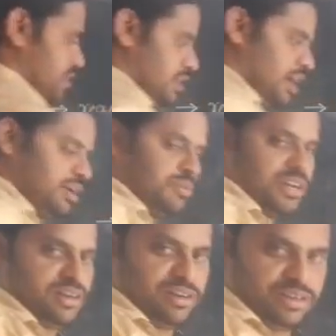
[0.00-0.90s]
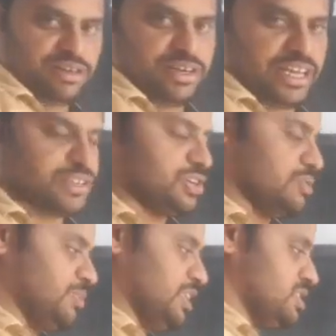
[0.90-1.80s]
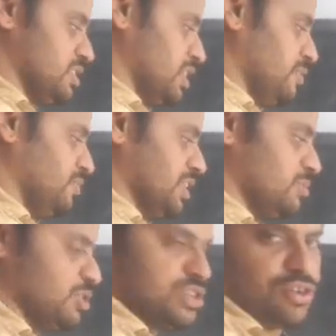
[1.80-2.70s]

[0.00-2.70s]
normal nature, means comfortable